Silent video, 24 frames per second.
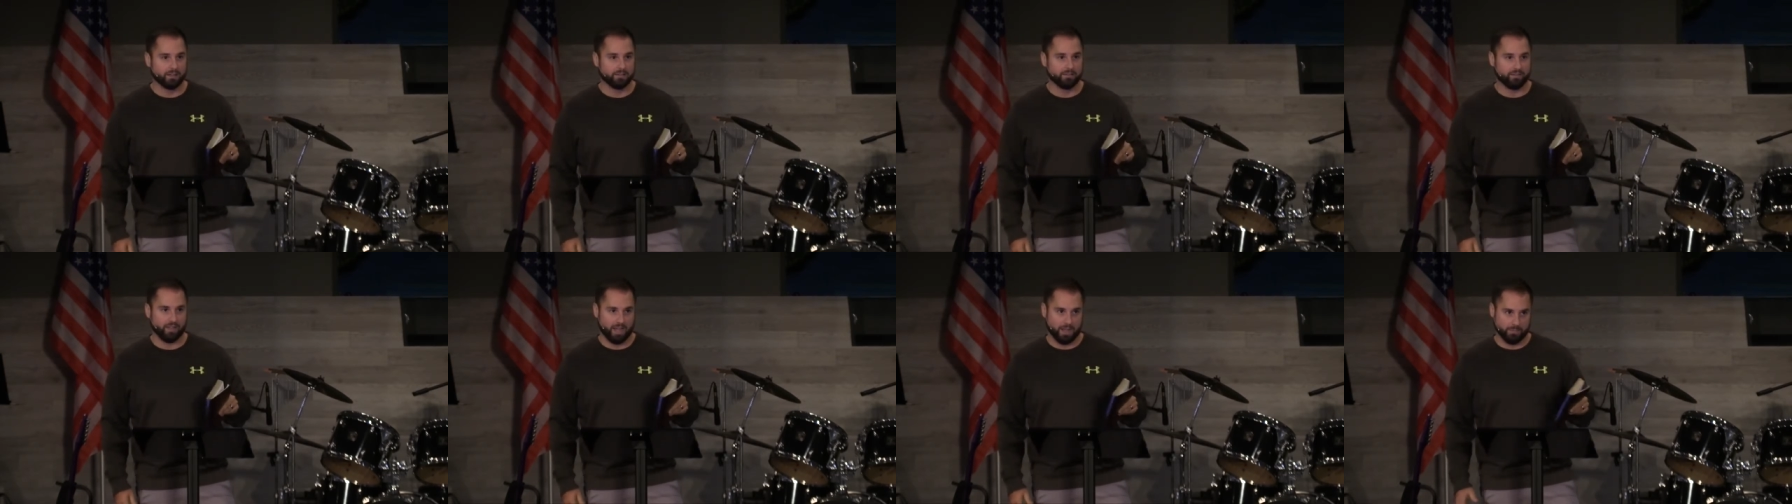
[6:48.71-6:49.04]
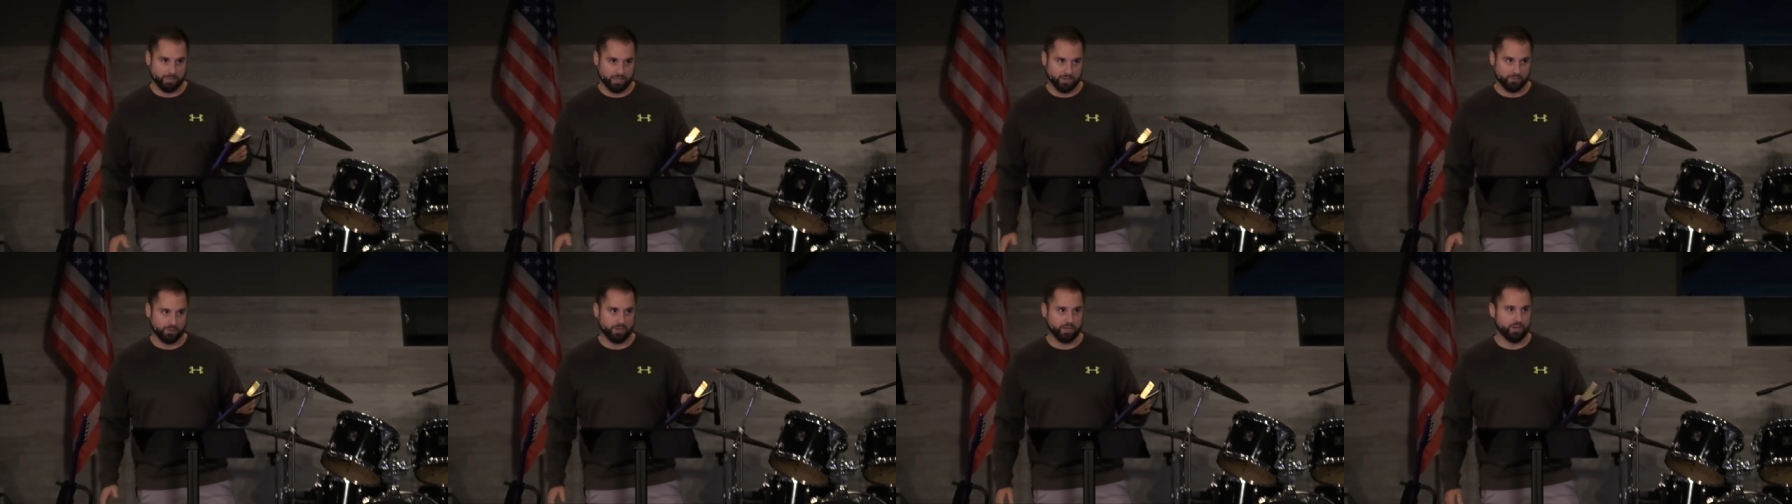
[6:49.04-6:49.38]

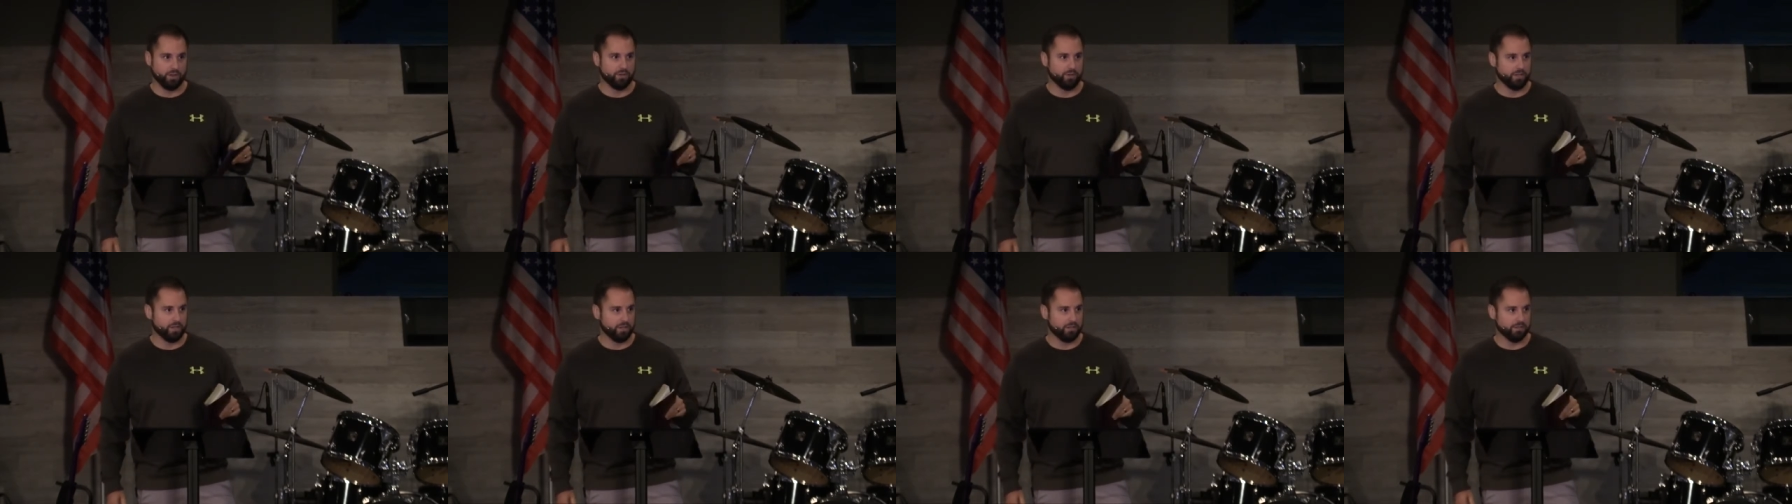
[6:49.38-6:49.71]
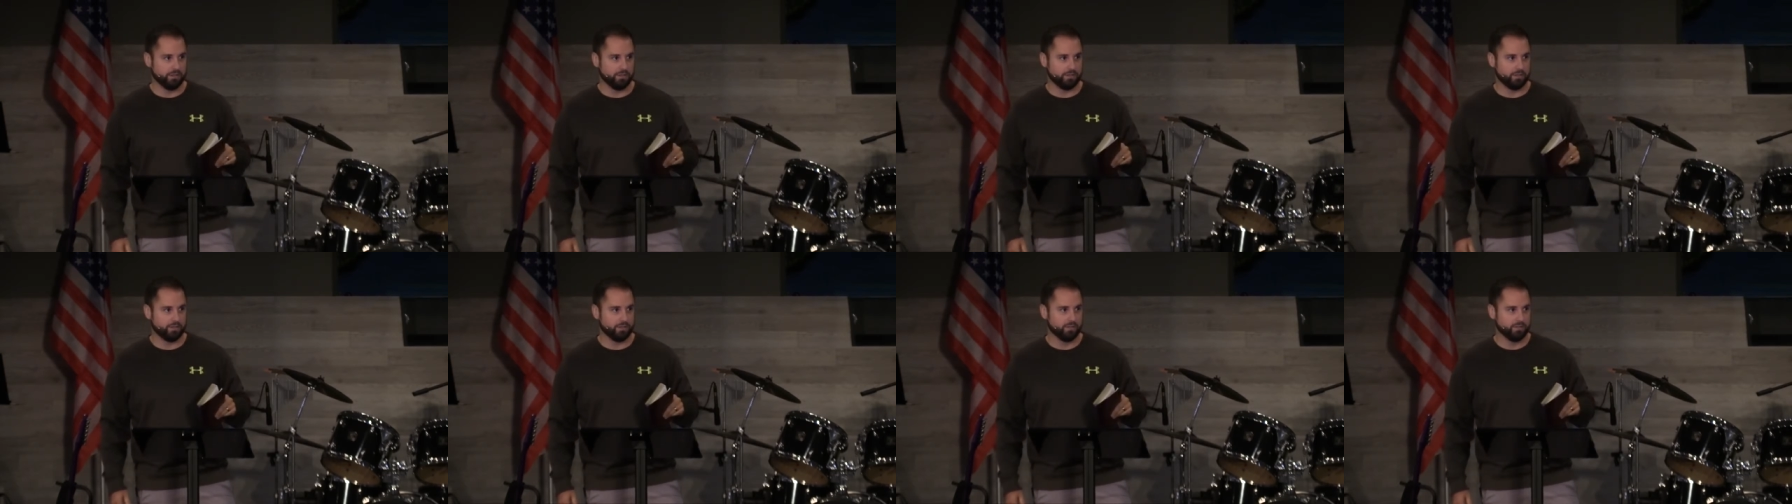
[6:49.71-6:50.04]
family
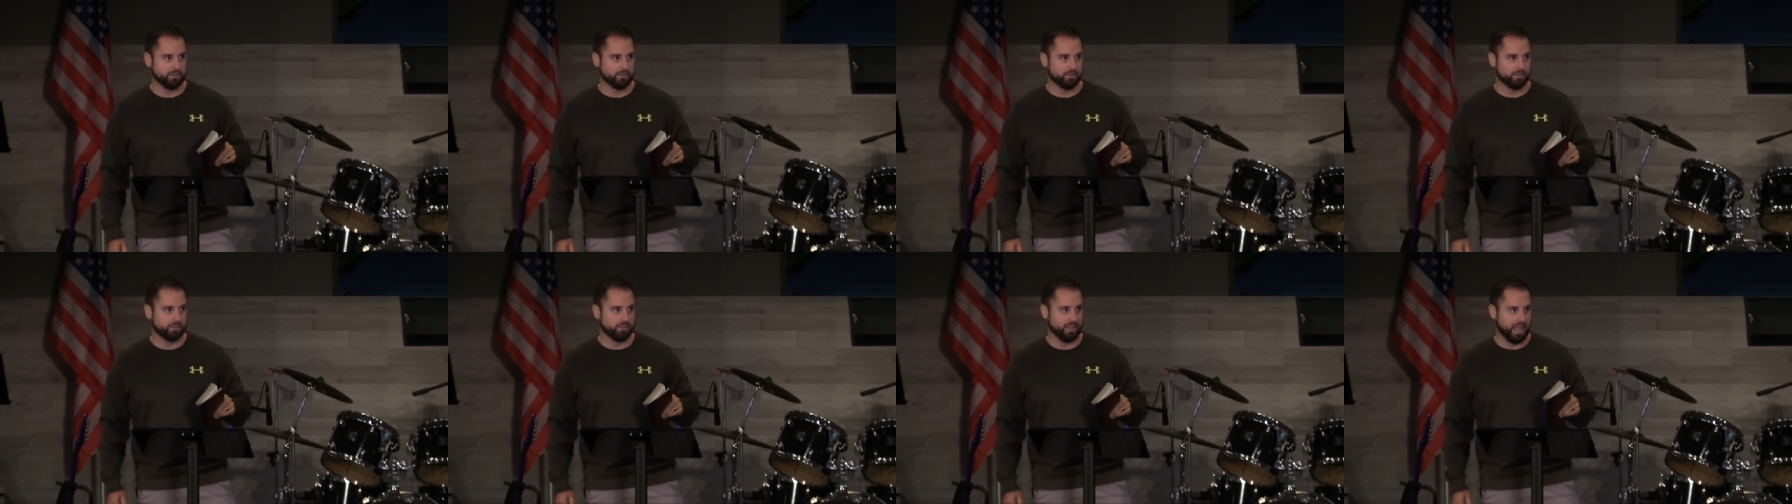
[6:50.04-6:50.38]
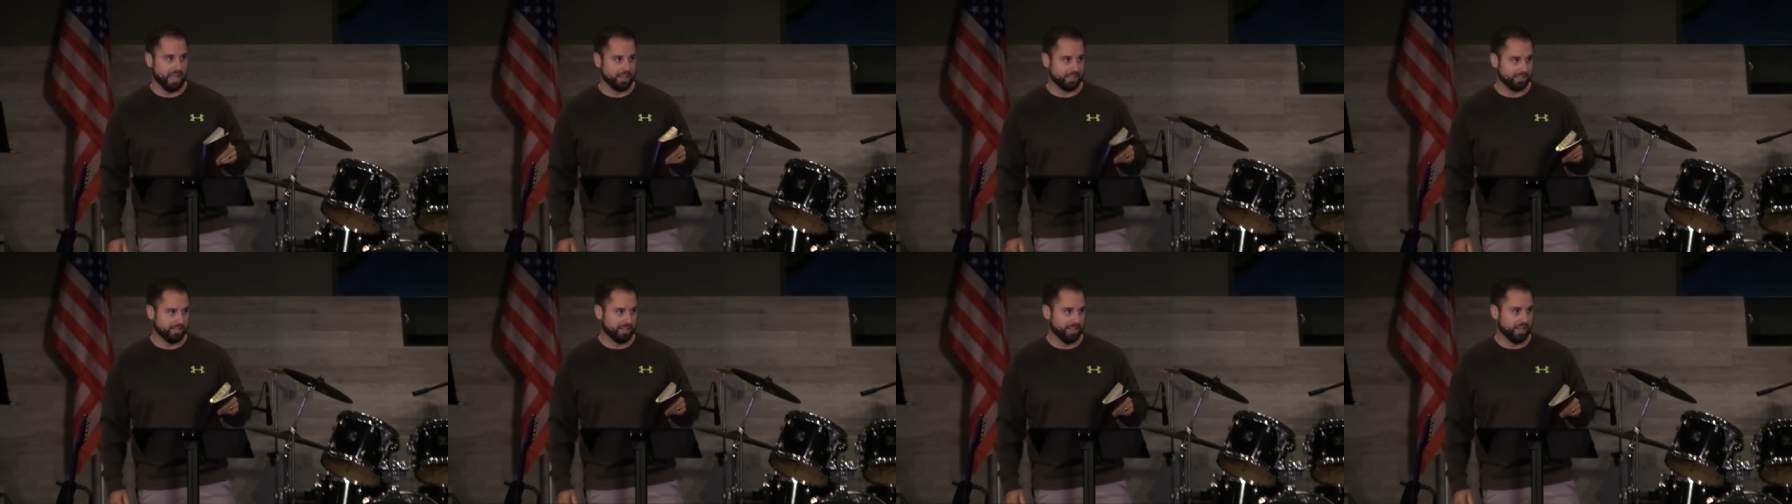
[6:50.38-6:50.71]
reunions,
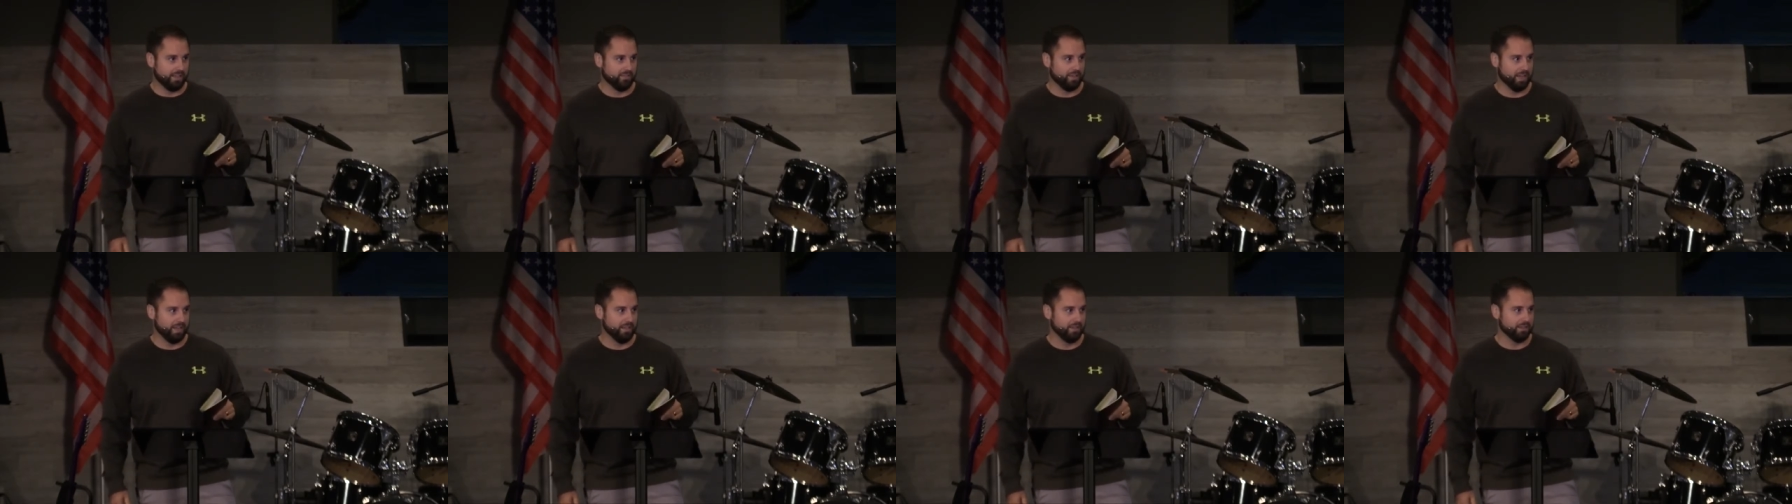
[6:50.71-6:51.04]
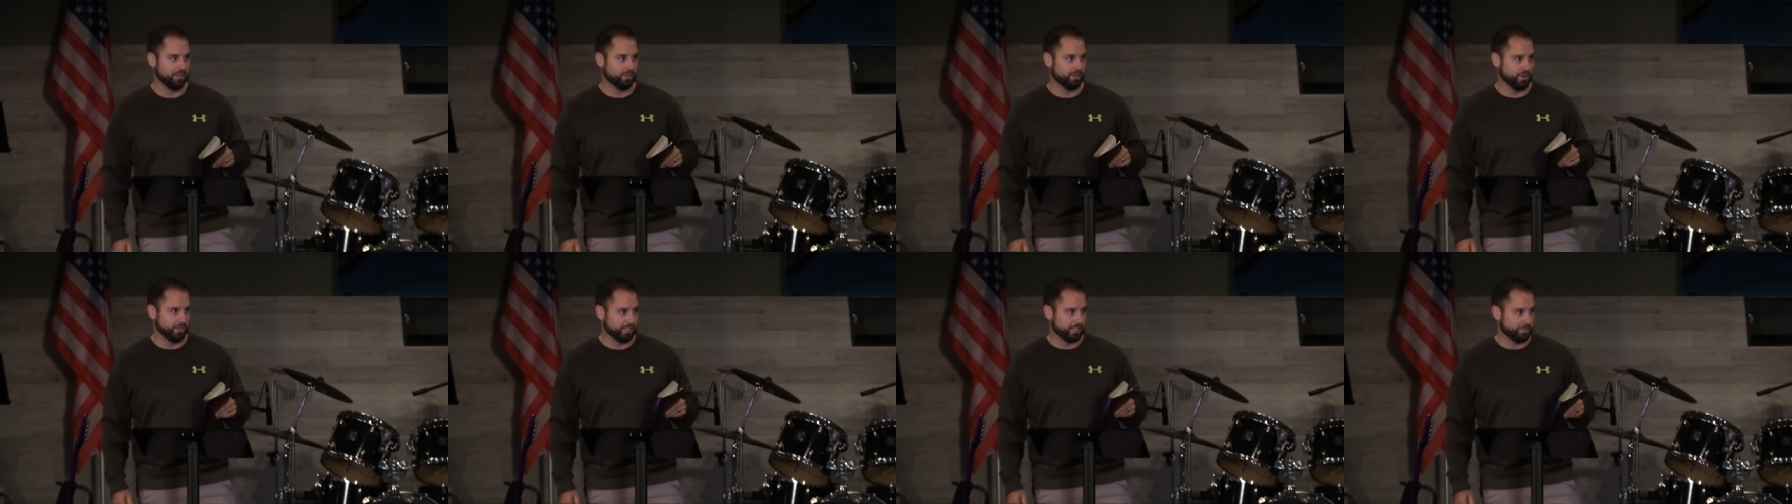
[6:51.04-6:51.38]
Thanksgiving,
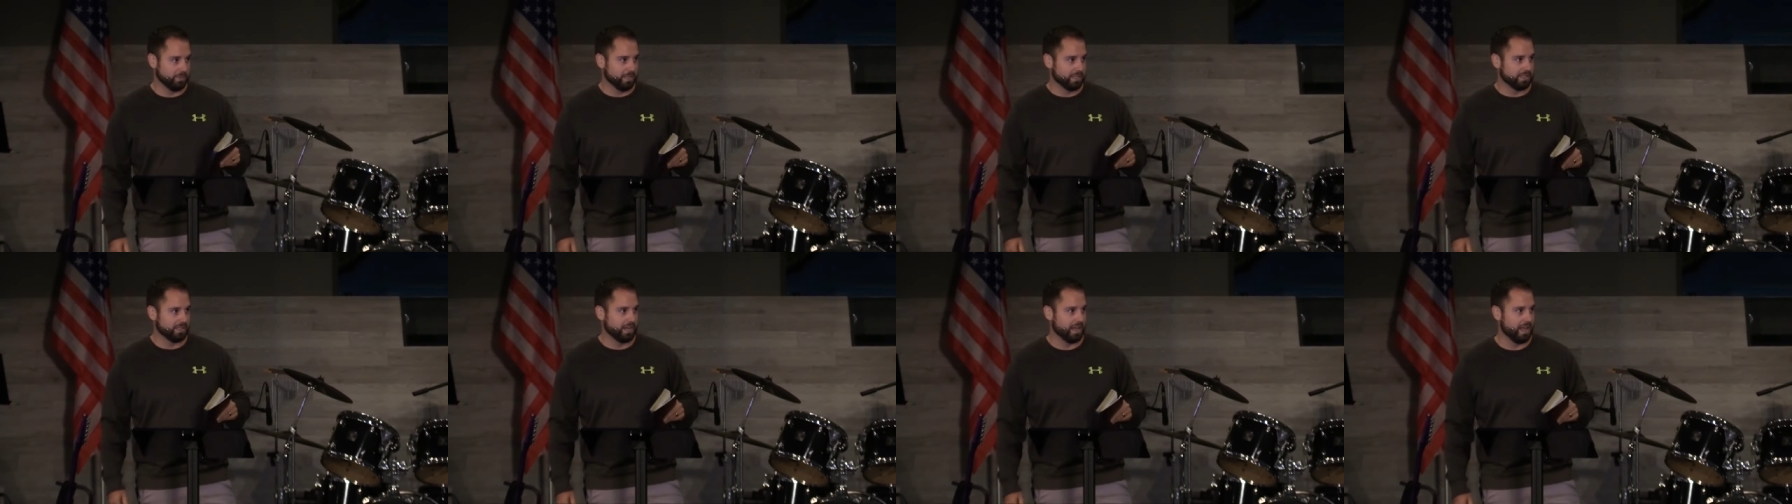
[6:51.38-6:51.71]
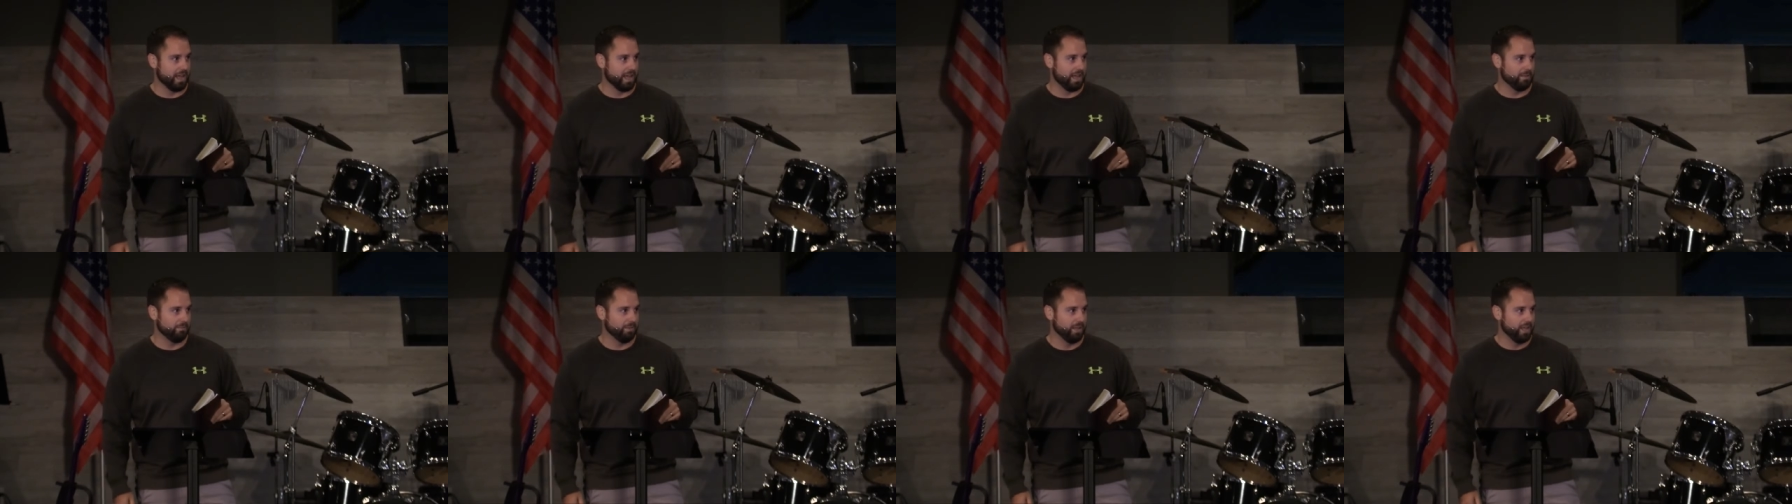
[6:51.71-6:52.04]
Christmas
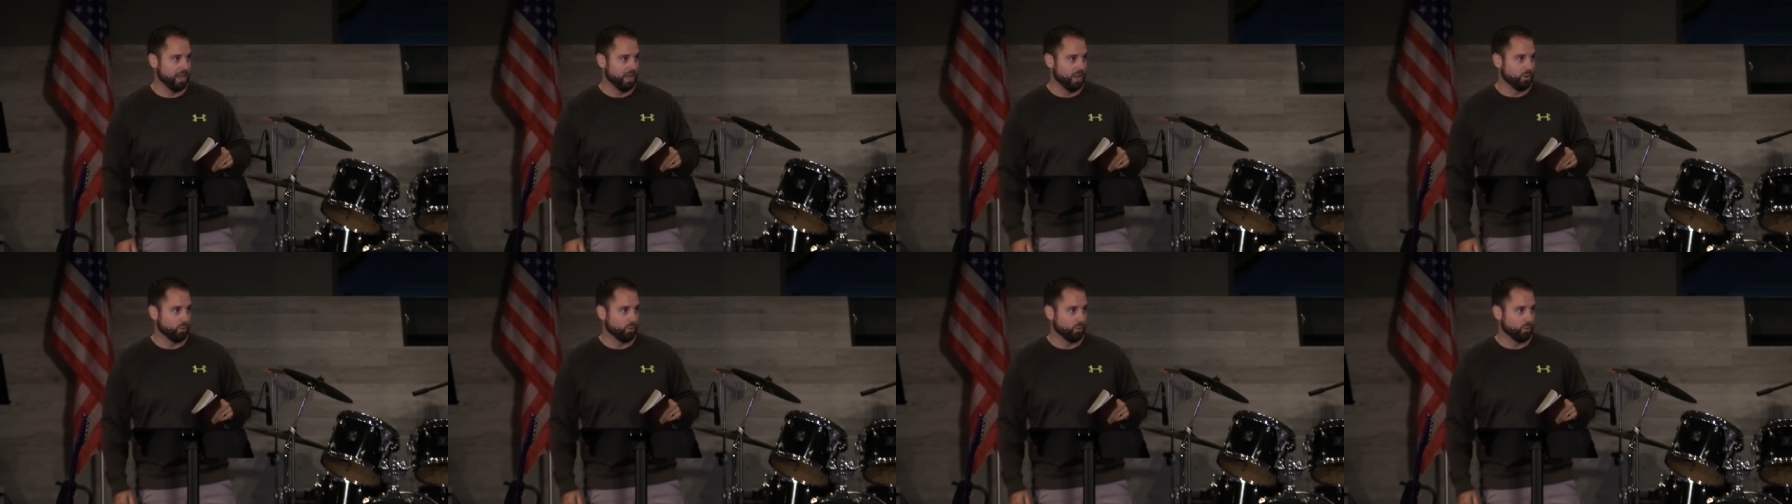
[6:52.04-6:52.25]
time,